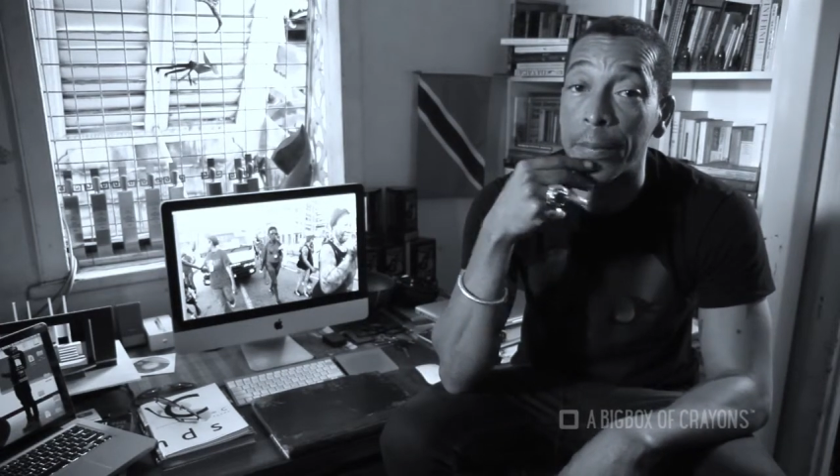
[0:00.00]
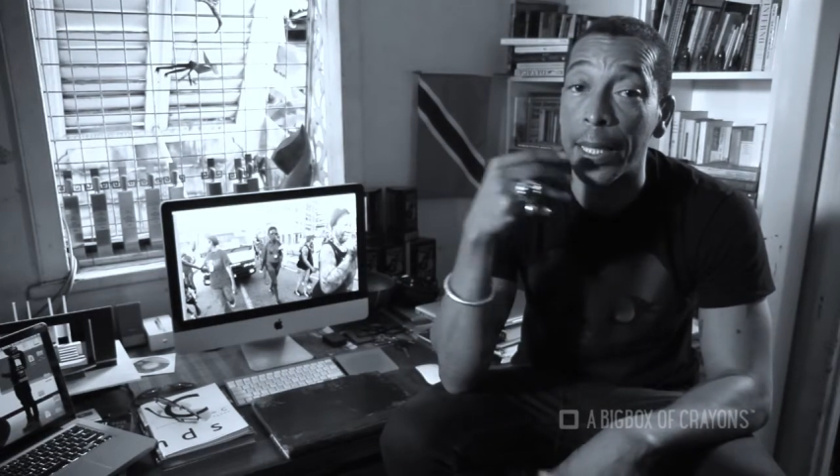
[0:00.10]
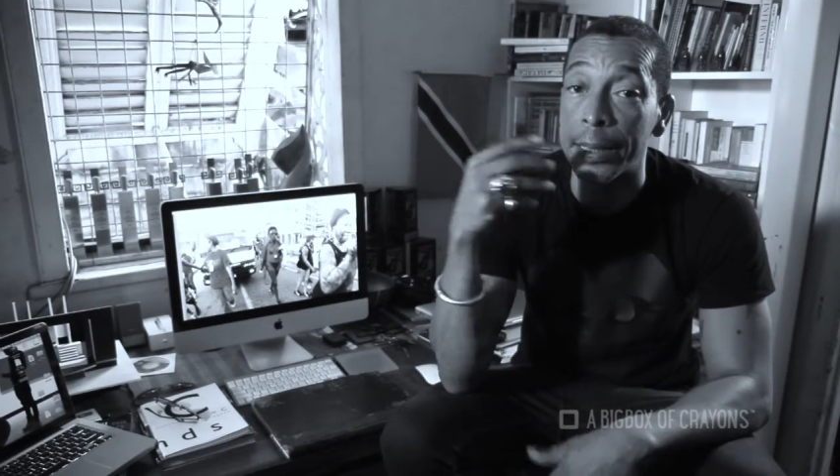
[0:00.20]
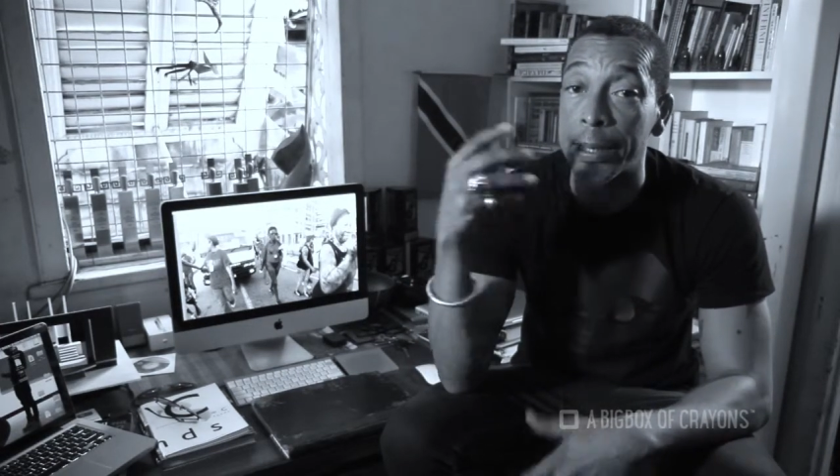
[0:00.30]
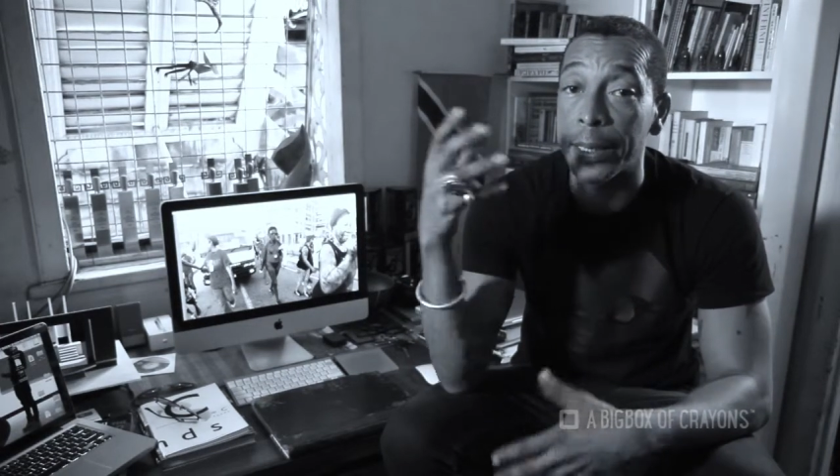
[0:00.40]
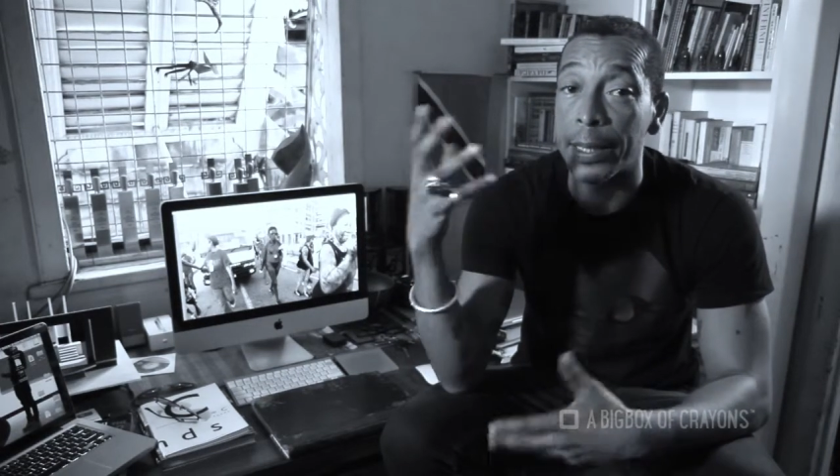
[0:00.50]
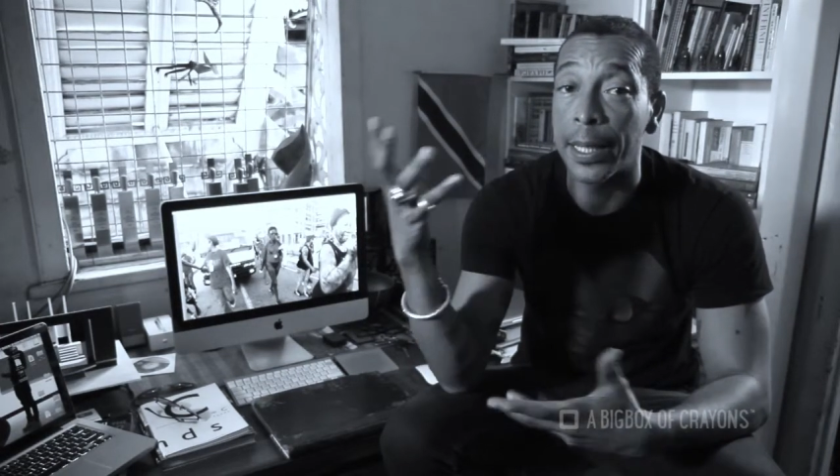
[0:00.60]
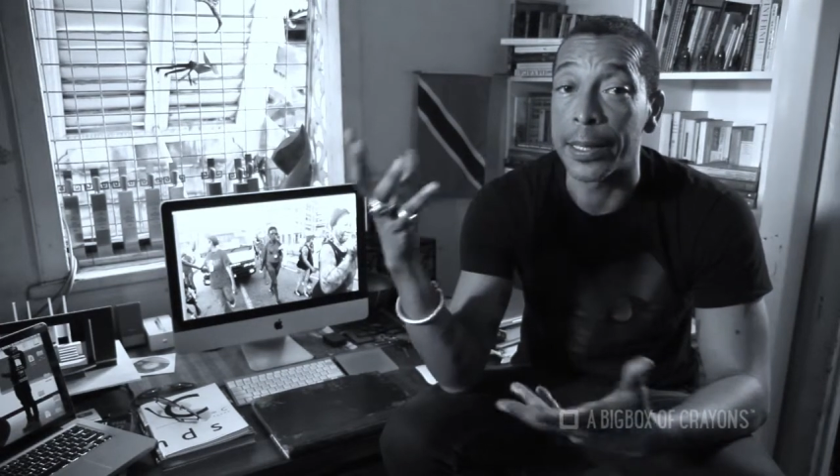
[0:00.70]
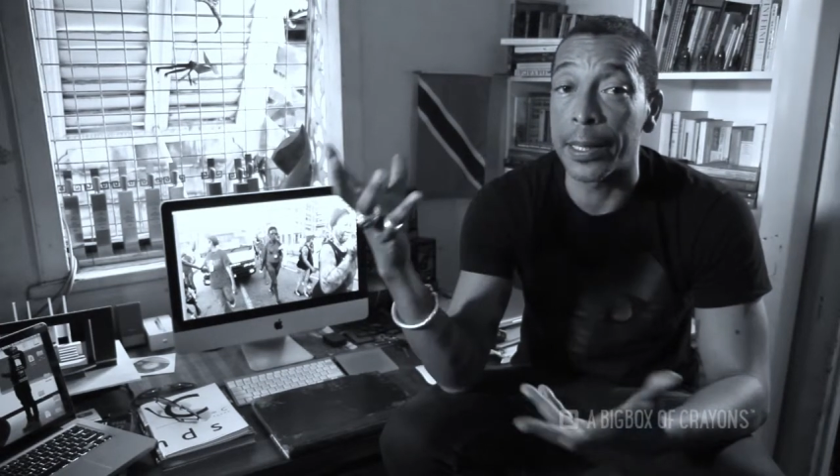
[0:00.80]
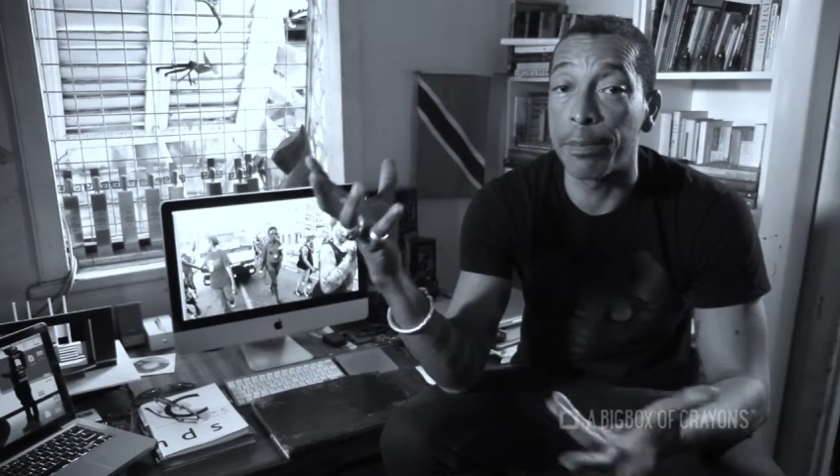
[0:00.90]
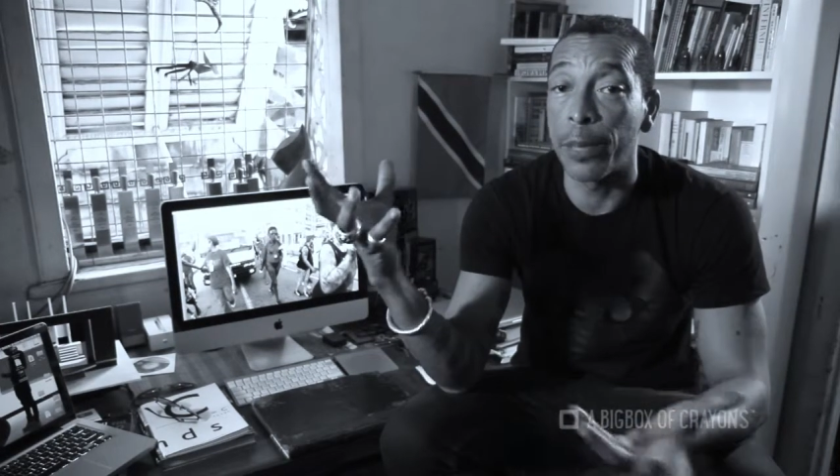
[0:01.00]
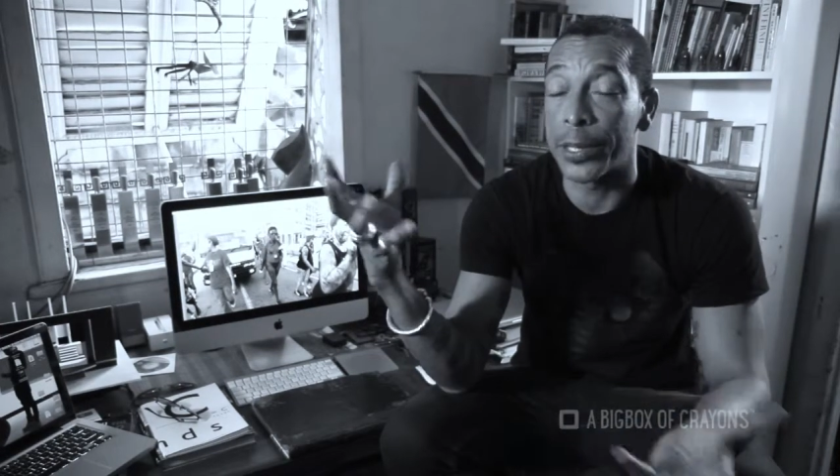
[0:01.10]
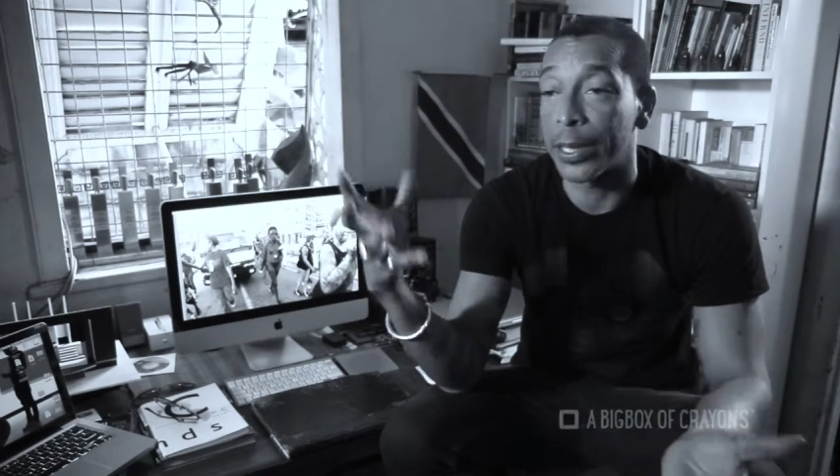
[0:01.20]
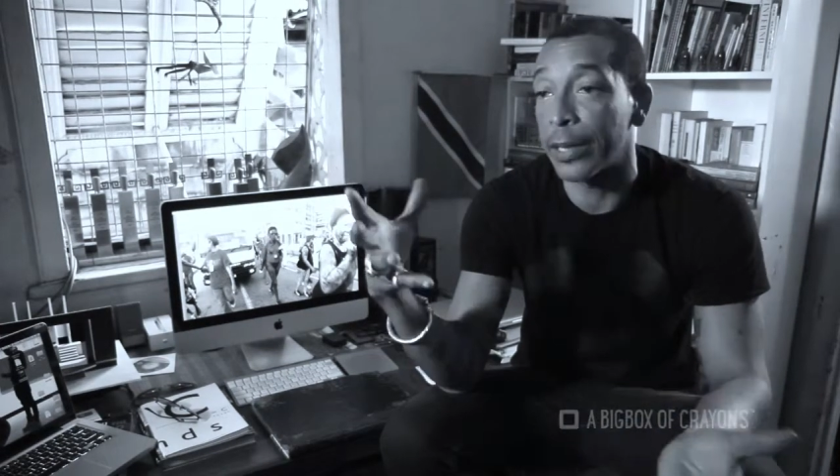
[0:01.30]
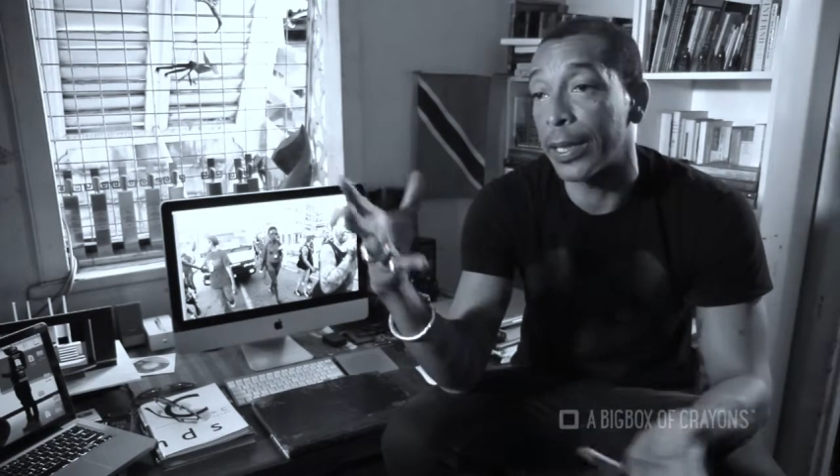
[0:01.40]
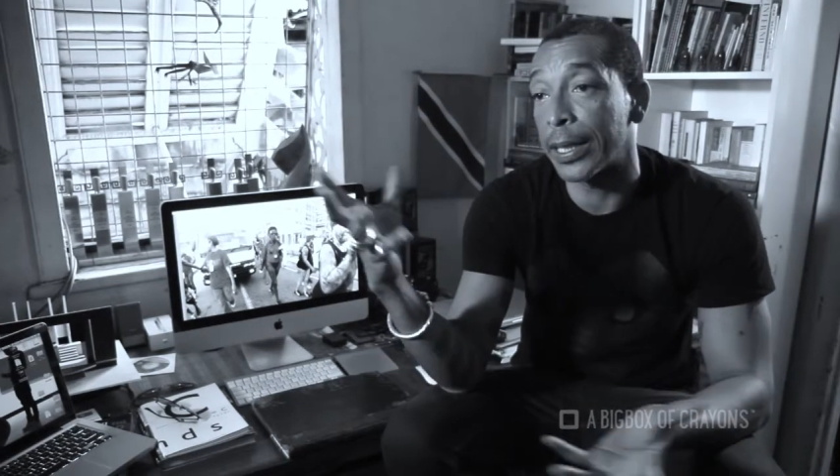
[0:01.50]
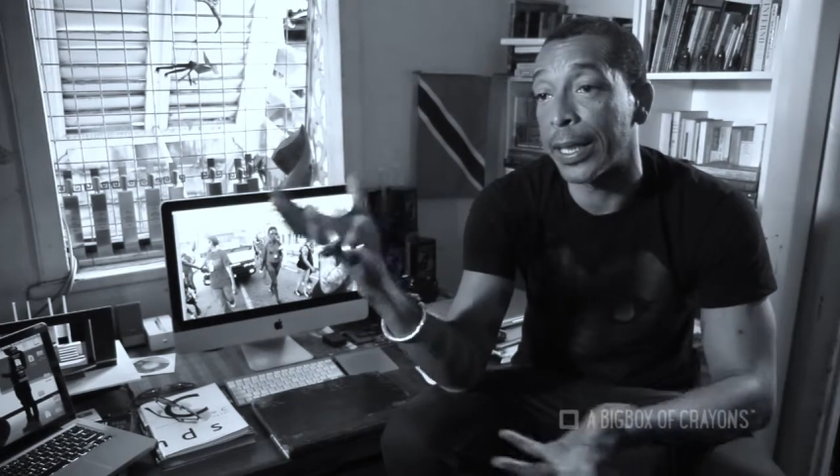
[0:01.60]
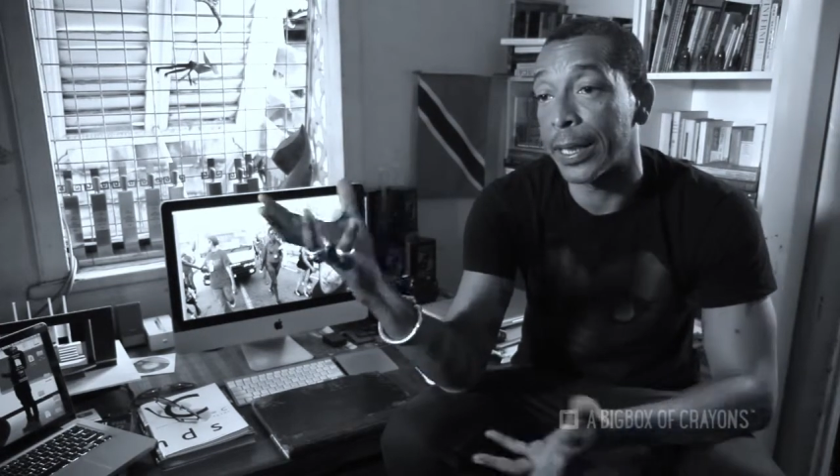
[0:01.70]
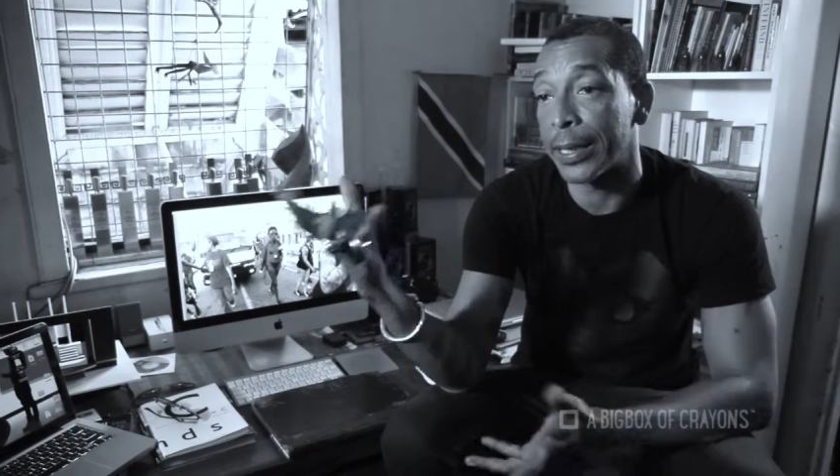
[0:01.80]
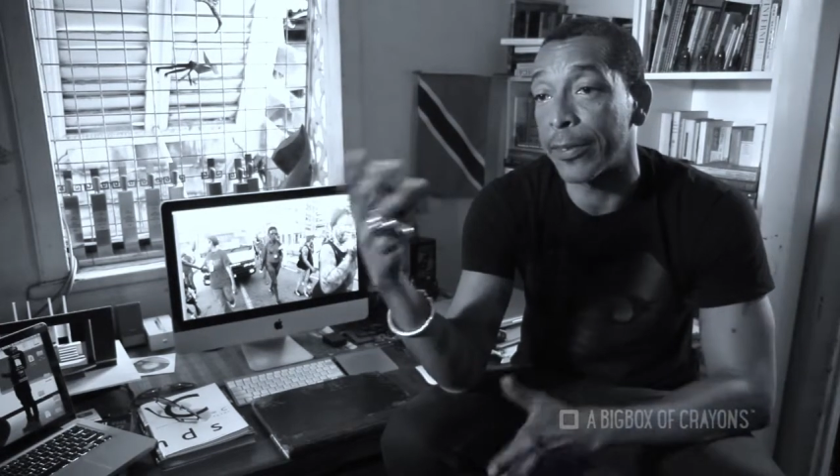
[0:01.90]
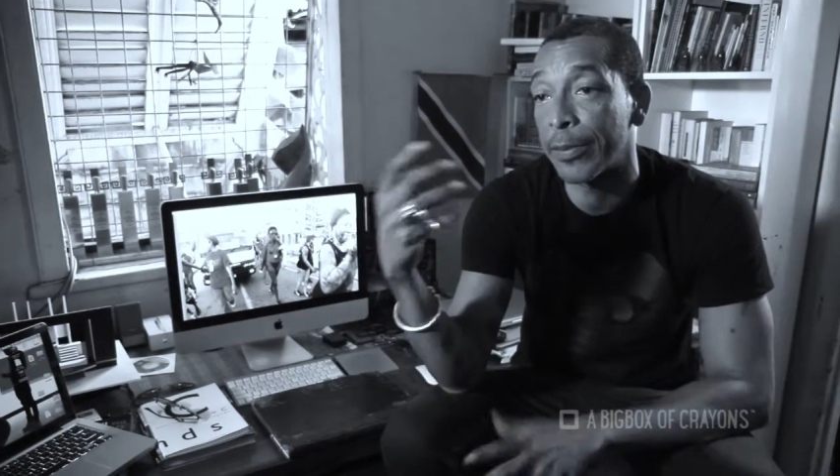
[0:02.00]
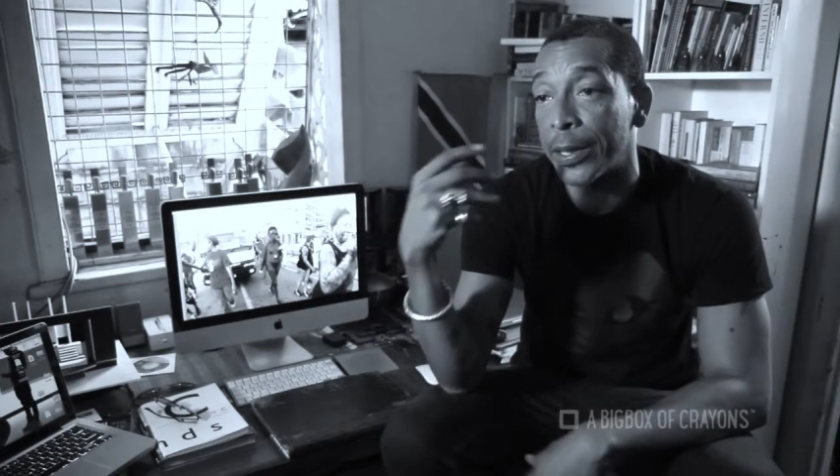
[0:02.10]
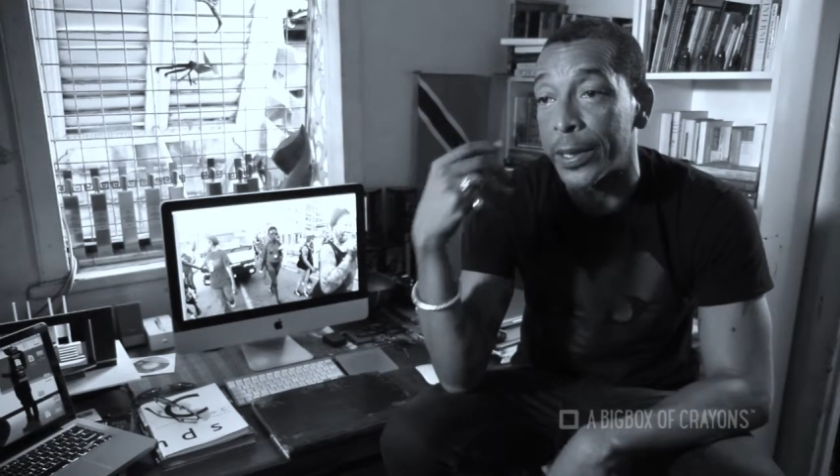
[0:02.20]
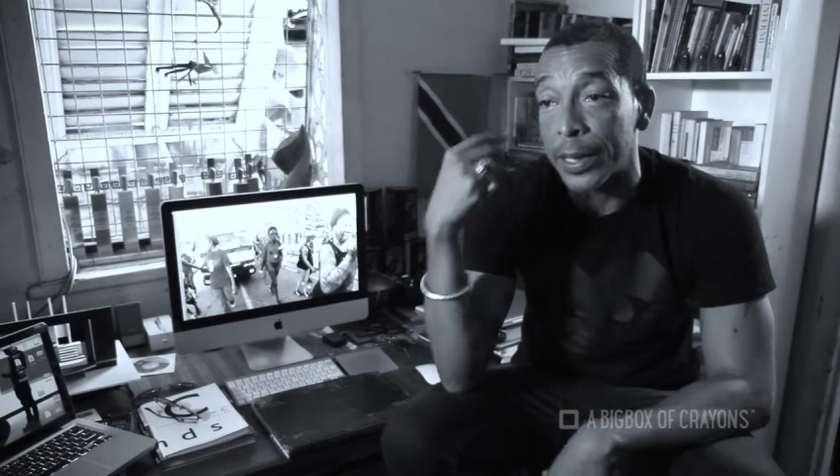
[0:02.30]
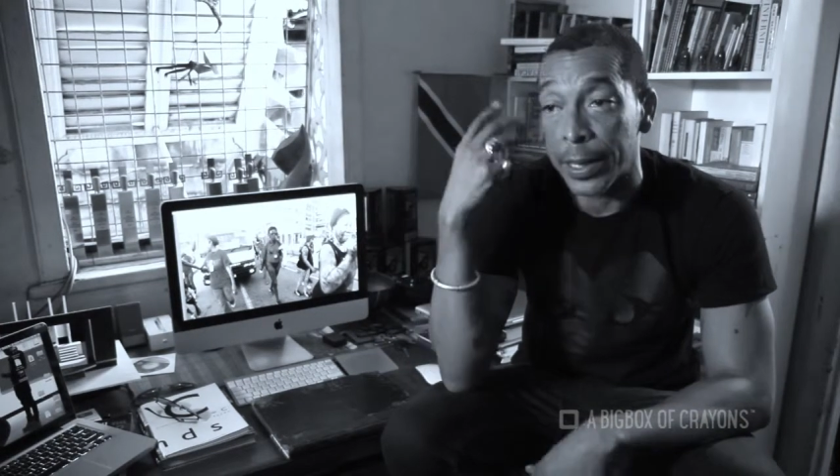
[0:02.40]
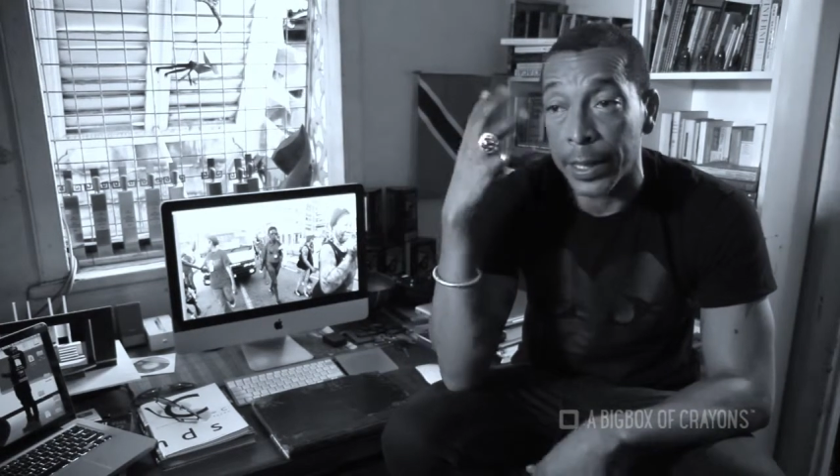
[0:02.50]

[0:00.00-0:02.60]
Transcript: as a positive and a negative, because